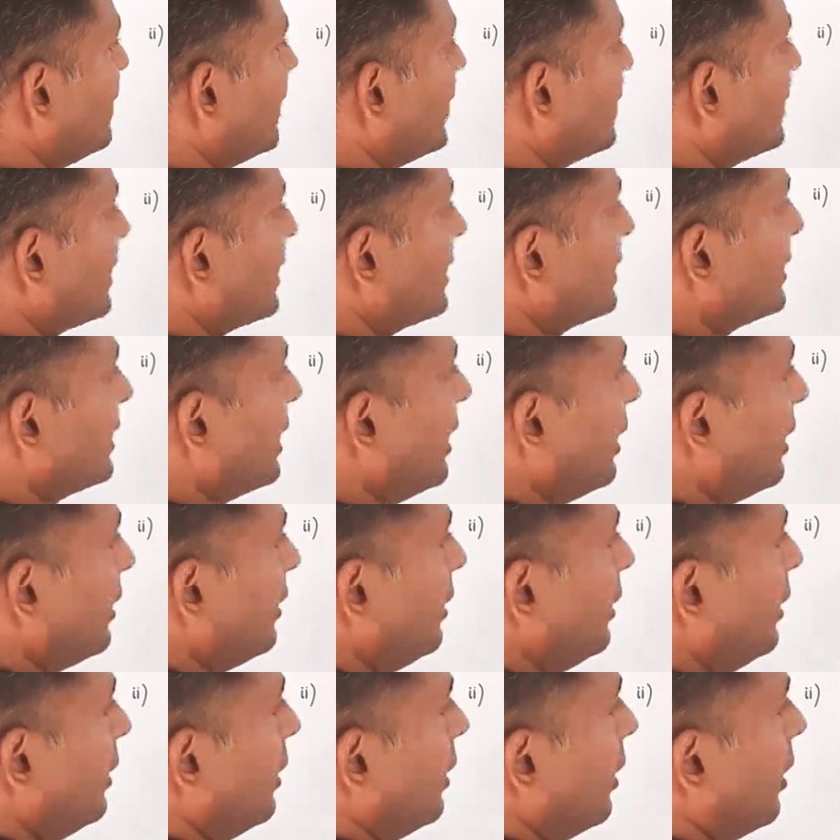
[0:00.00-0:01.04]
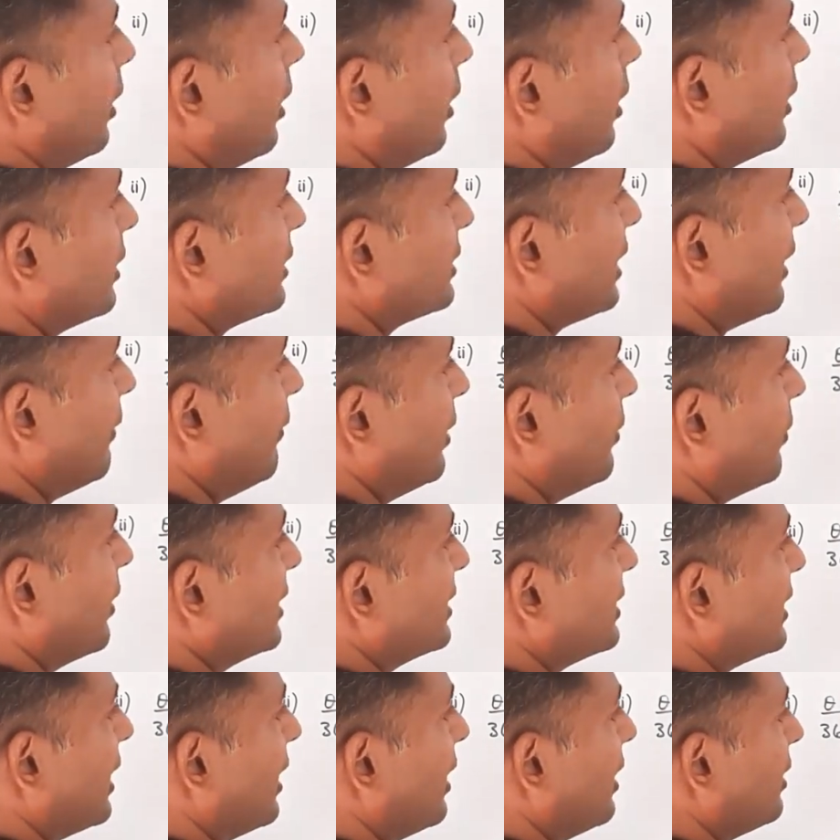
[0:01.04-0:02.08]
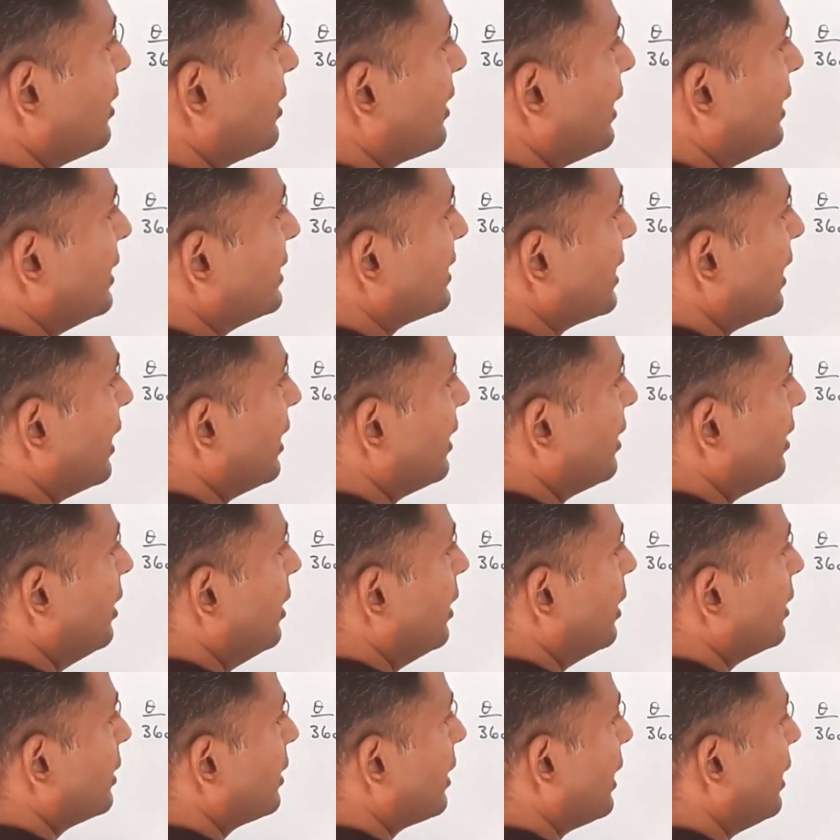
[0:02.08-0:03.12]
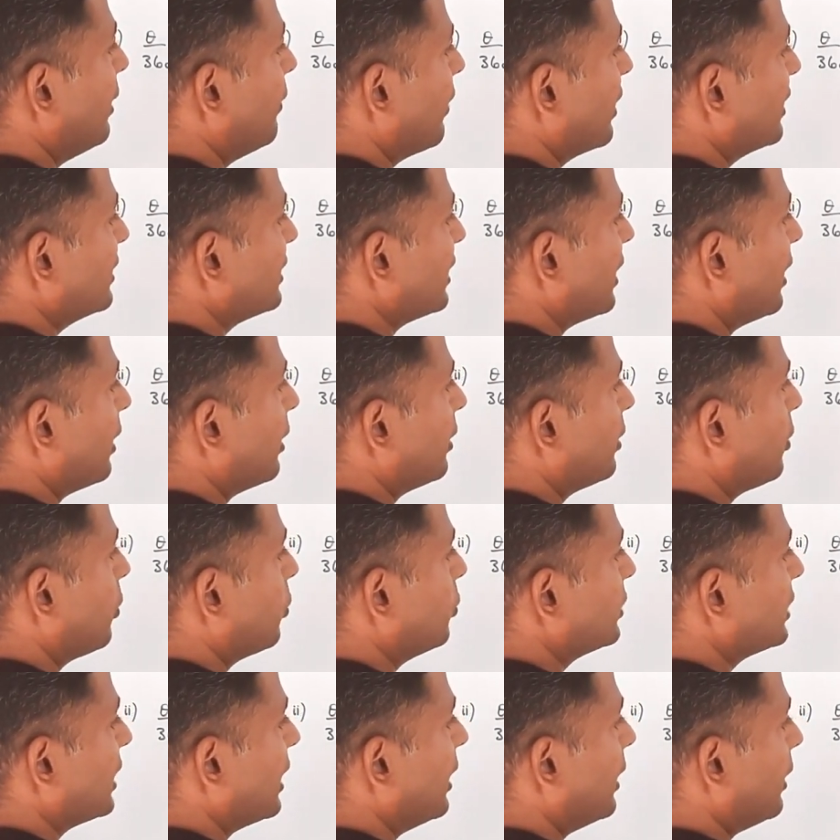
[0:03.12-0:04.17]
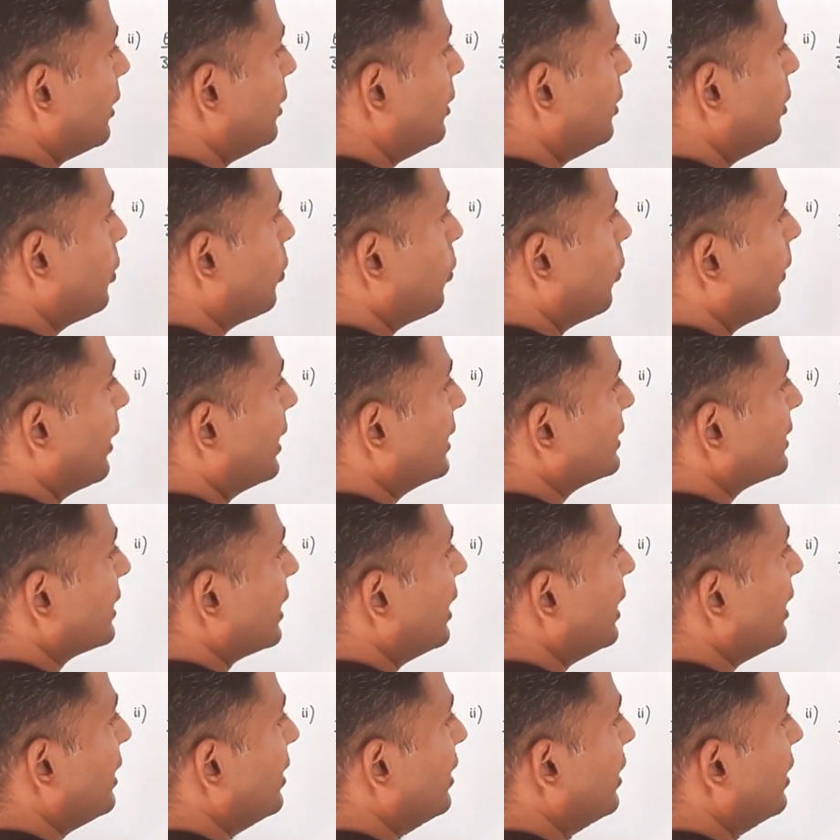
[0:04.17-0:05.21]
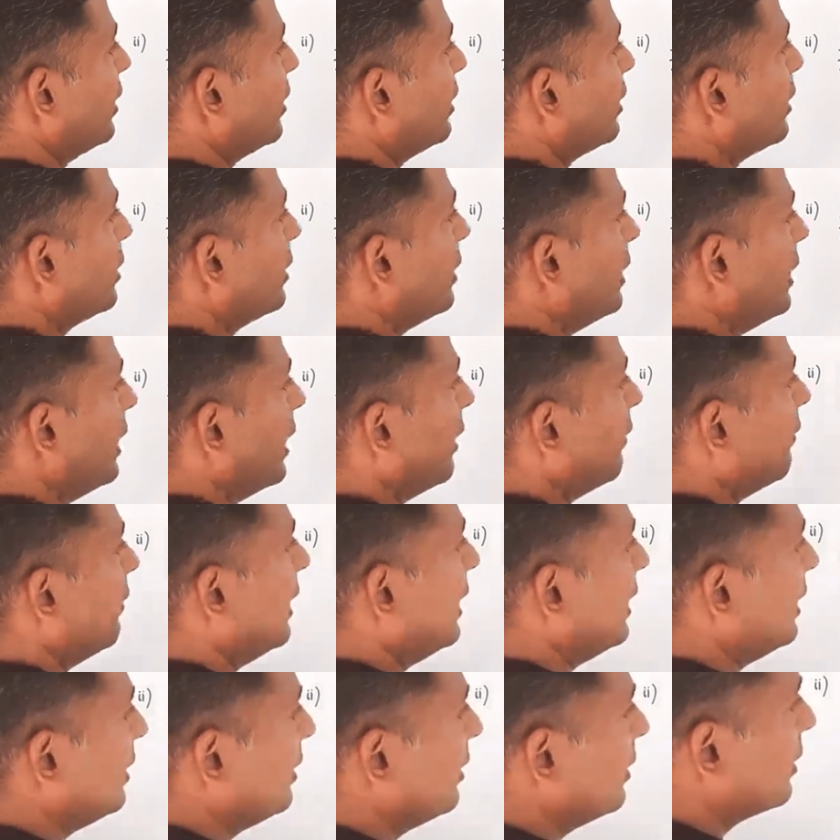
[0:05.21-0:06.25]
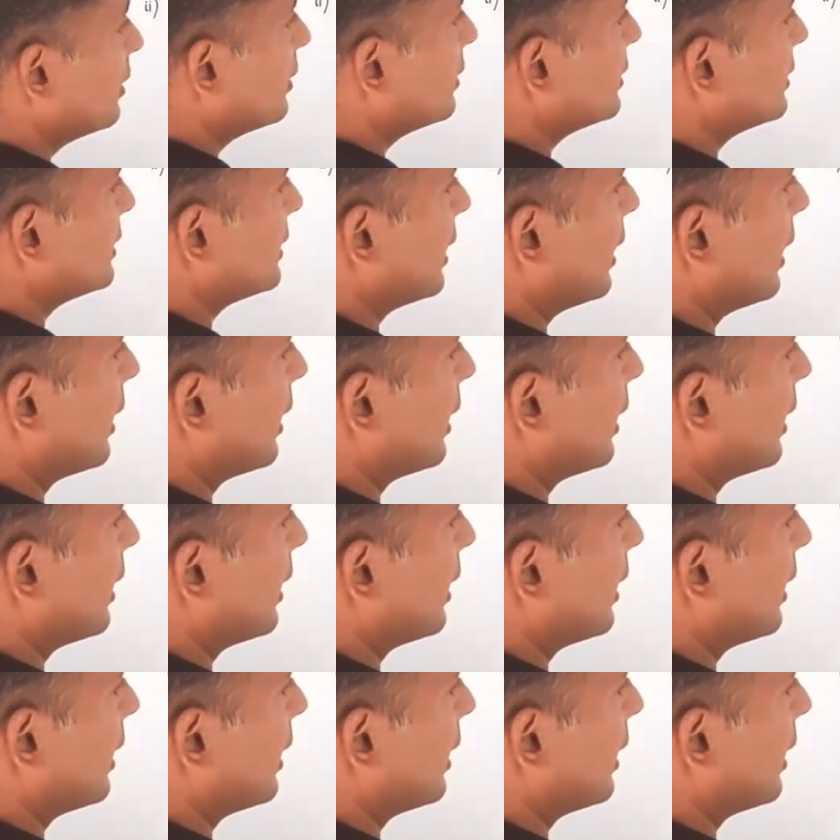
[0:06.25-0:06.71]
6 6s are, 7 1s are 3s are, 3 1s are 2s are, 2 1s are 11s